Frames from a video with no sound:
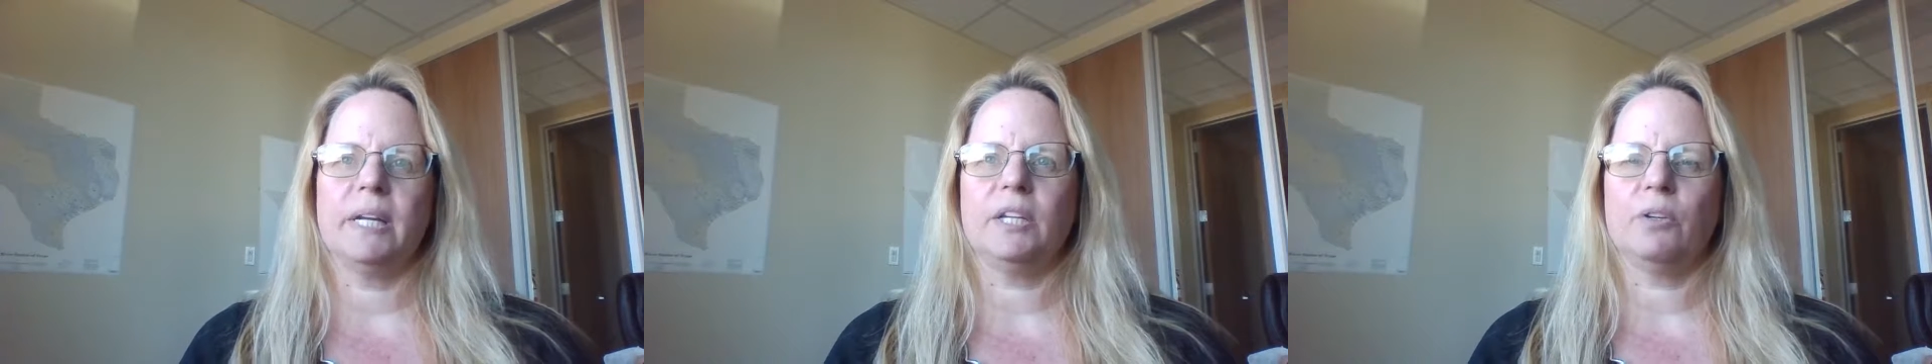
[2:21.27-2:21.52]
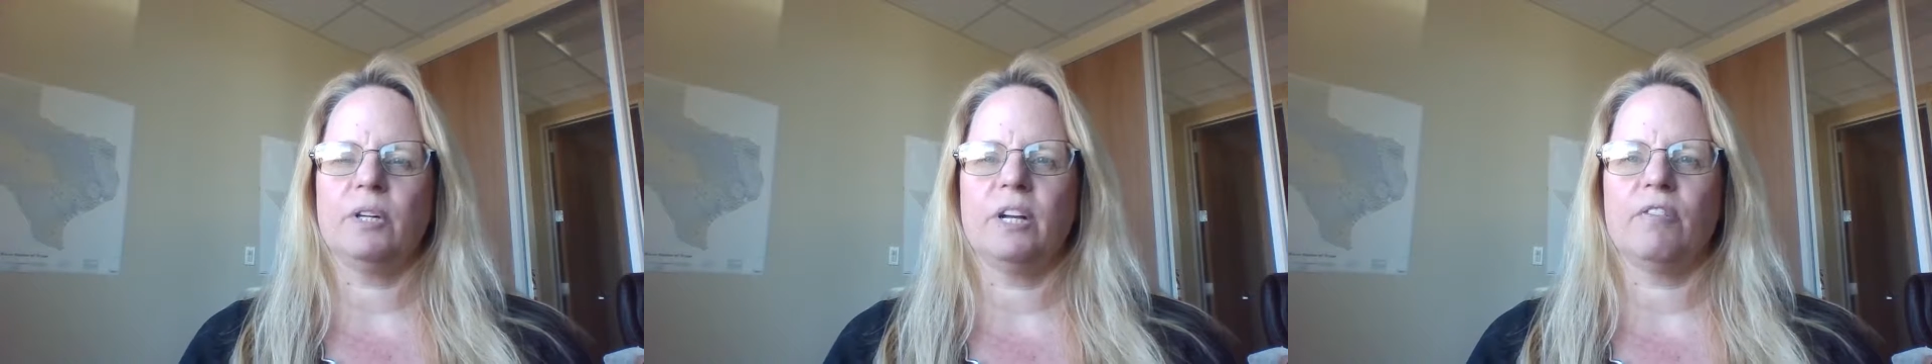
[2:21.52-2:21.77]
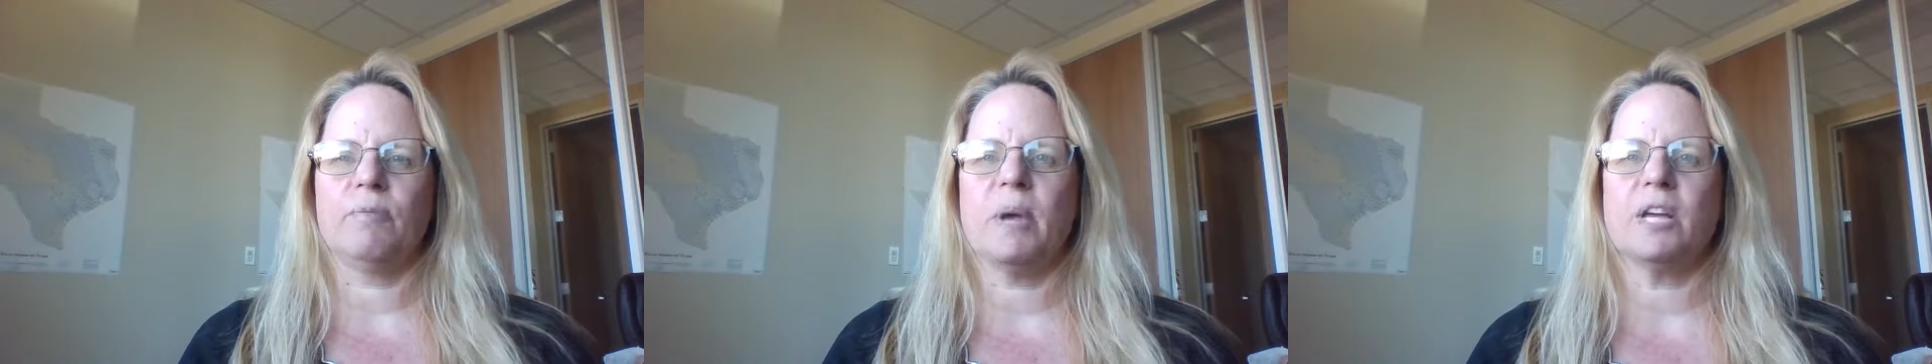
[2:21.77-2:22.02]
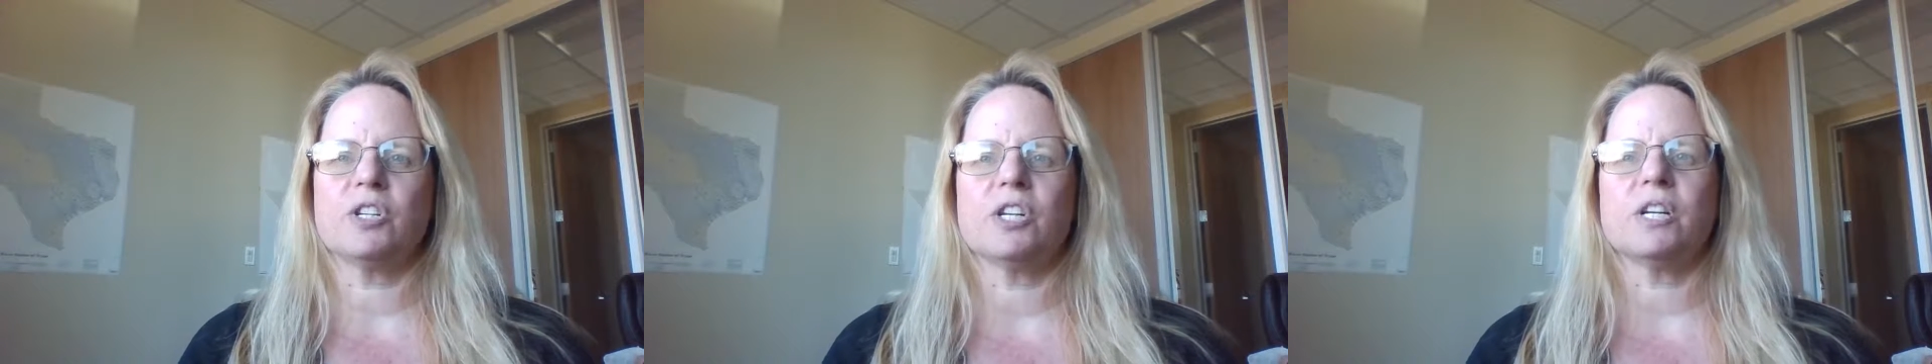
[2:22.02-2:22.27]
Unit of
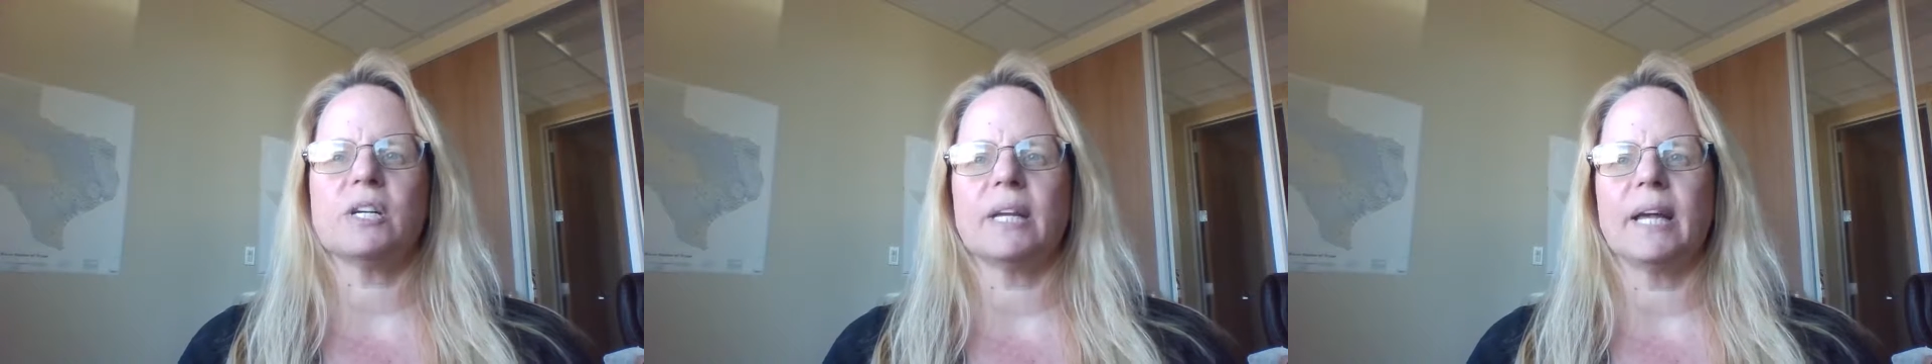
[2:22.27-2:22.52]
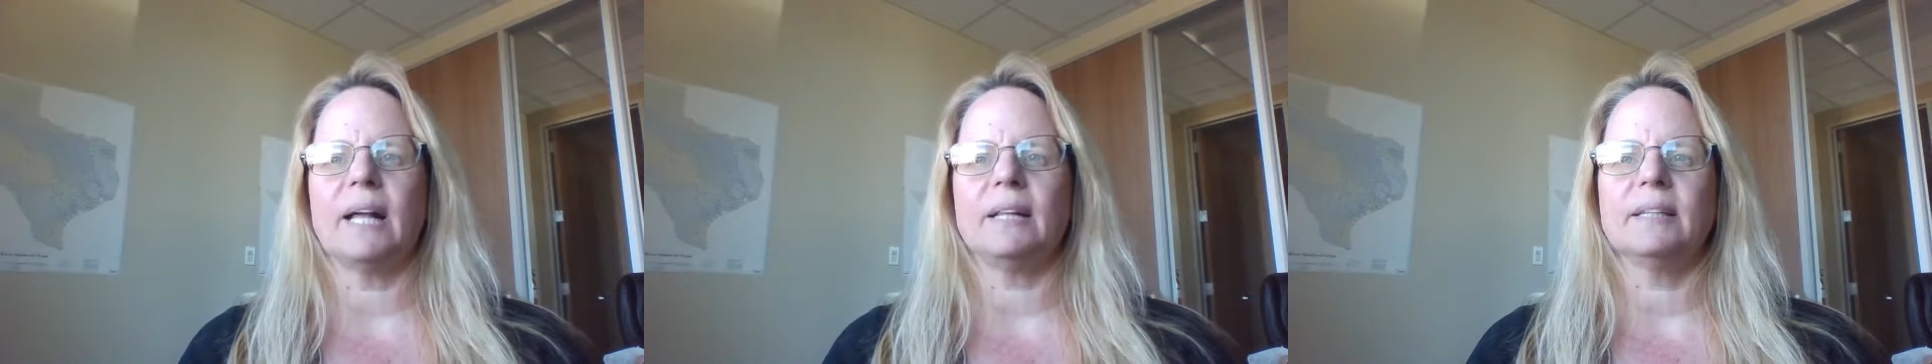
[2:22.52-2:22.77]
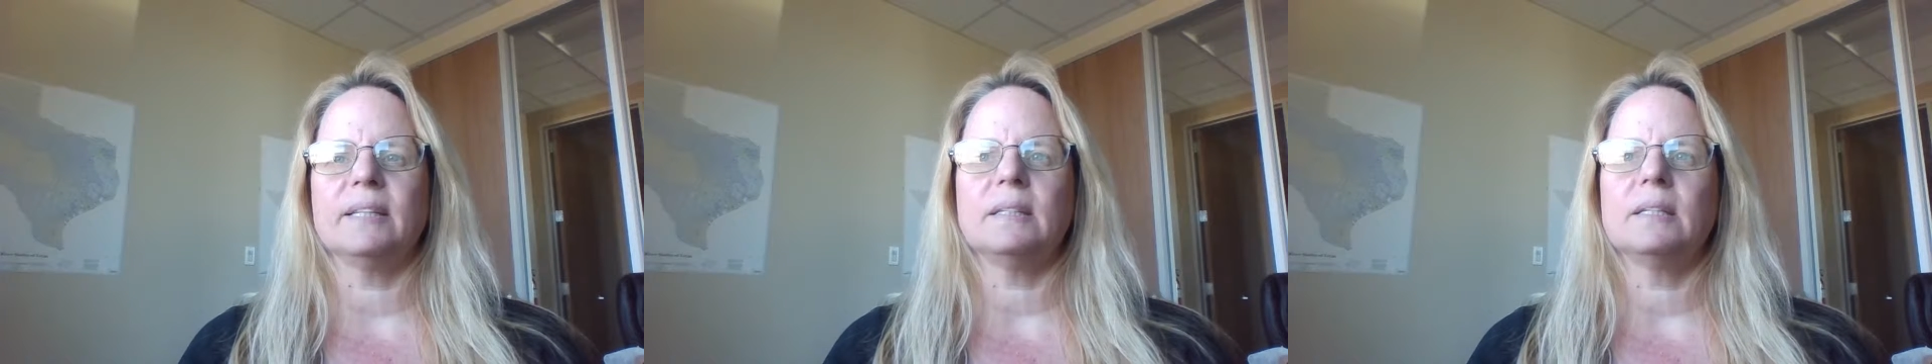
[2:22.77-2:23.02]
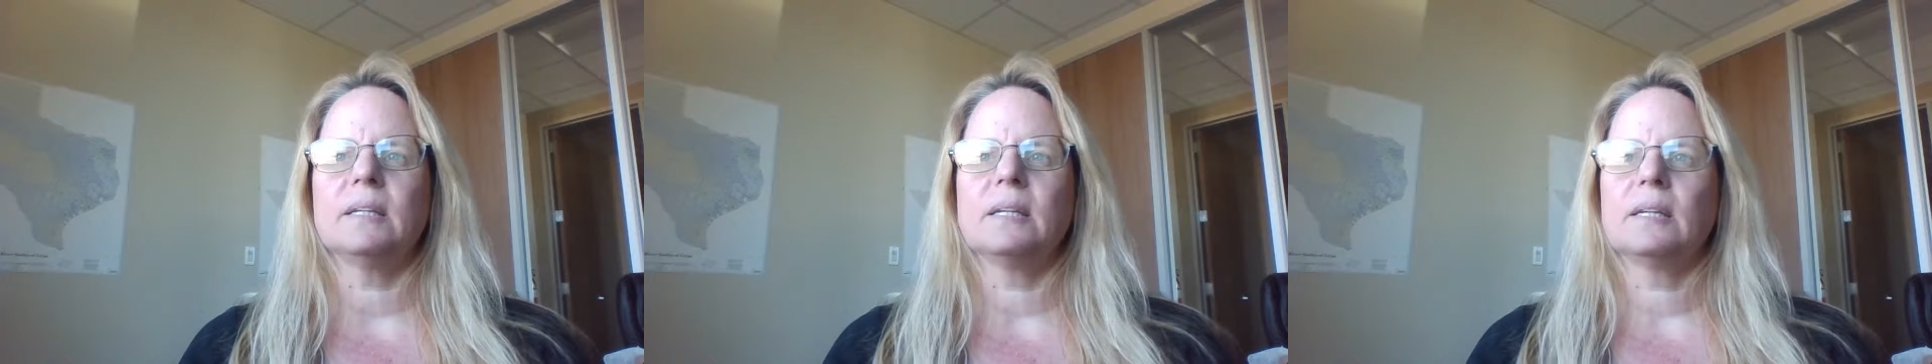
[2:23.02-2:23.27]
measure, gallon.